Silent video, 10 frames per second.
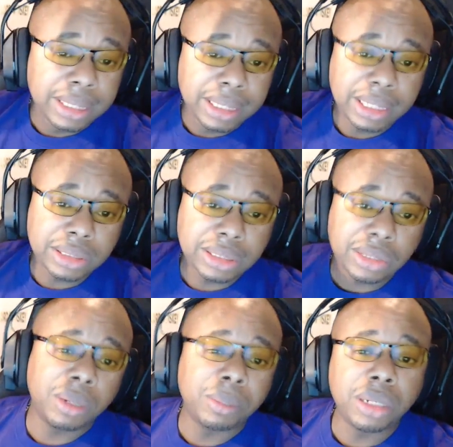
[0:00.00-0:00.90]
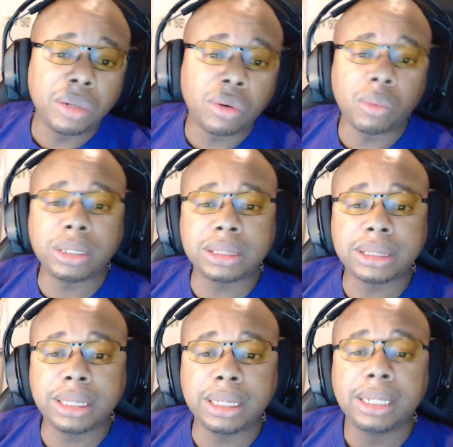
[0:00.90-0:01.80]
He's still with me, Lord
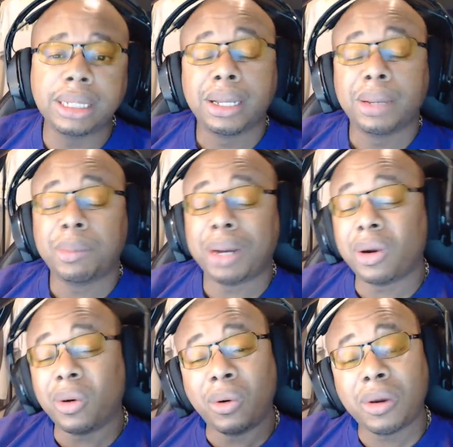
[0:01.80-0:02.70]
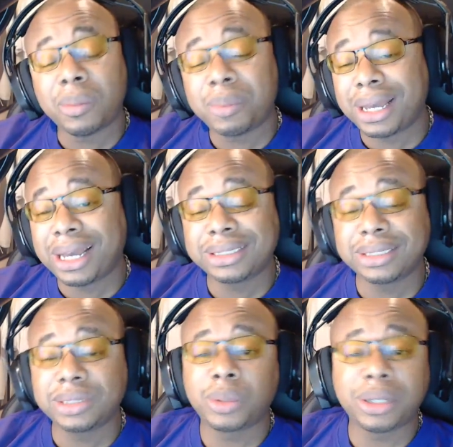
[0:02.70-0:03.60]
Whiskey. My aunt
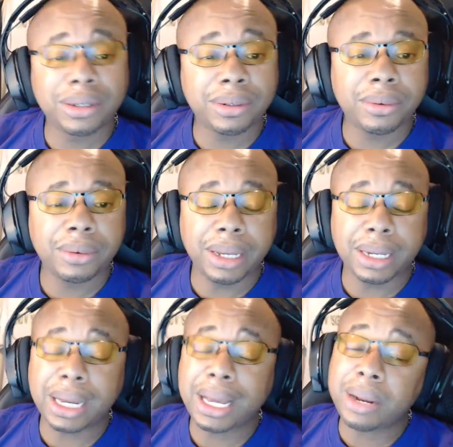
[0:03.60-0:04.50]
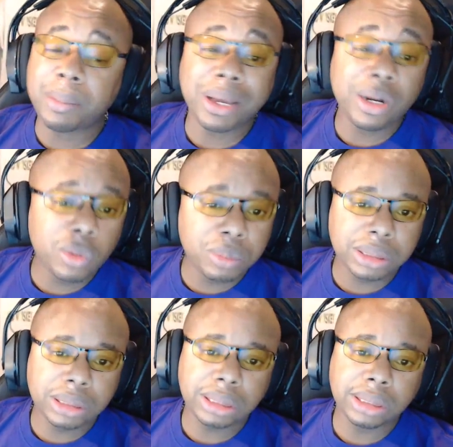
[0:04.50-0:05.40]
passed as well. And then I had a medical
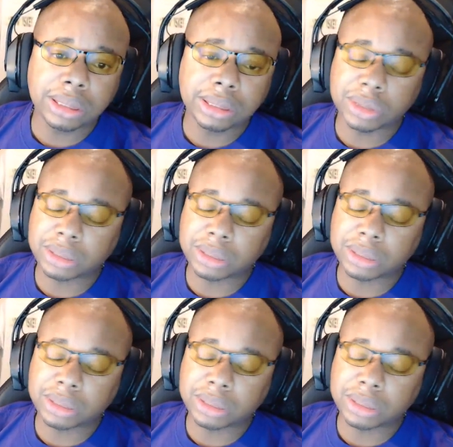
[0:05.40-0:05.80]
procedures, which I'm